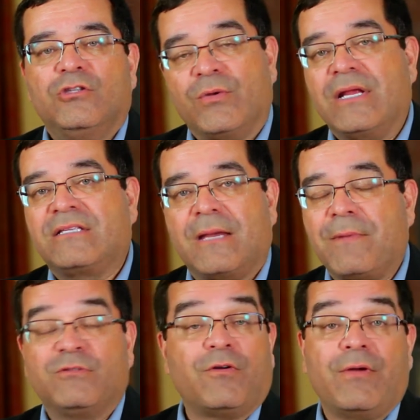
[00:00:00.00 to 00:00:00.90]
During that time,
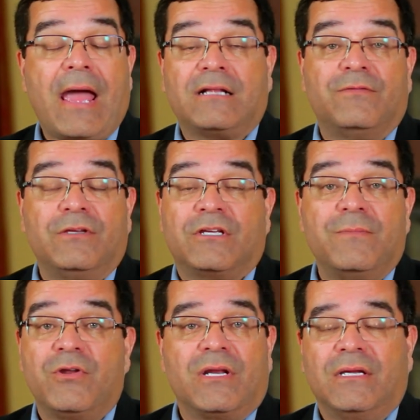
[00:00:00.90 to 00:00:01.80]
I was very active in the
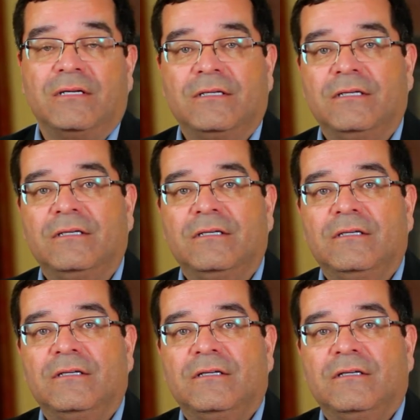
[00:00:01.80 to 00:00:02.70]
community.
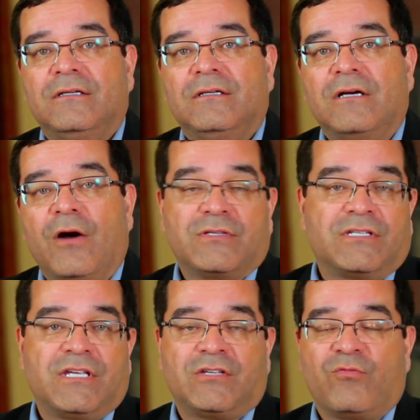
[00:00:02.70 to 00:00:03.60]
I was
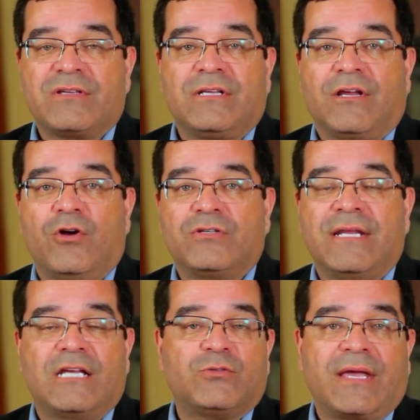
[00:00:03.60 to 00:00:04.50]
assistant wrestling coach
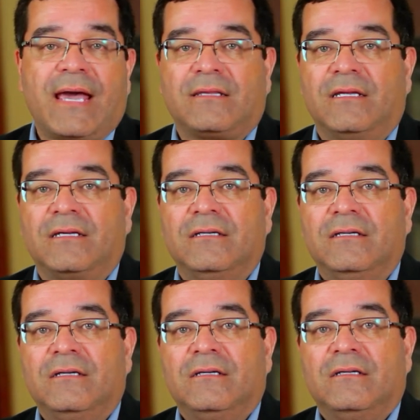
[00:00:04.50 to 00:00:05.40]
at Nashua Catholic.
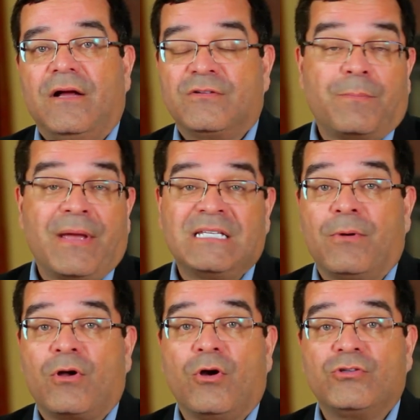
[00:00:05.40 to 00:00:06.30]
I was a
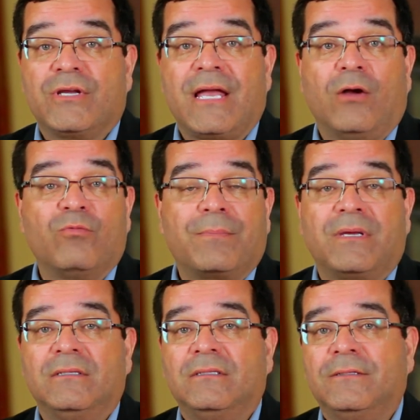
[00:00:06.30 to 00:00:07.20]
baseball coach in Cal
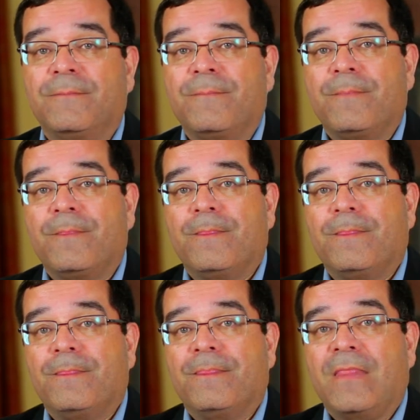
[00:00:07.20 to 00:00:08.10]
Ripken.
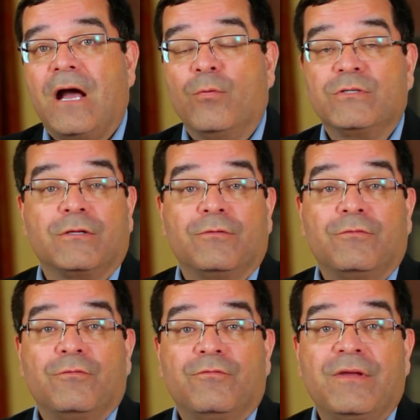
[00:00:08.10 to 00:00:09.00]
I was a
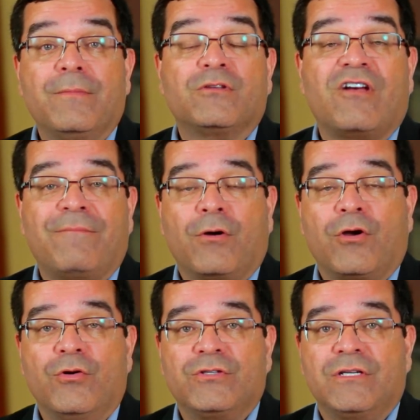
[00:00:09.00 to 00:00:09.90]
female softball
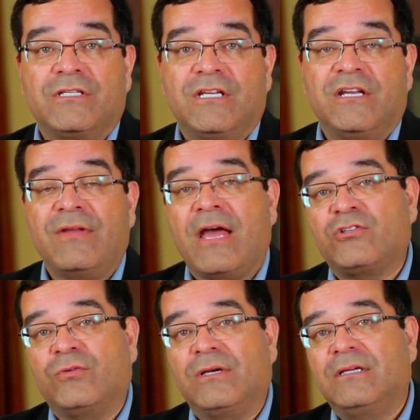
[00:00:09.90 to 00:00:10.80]
coach in the city of
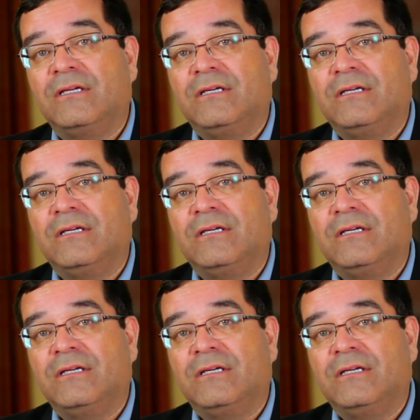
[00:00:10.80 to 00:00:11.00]
Nashua.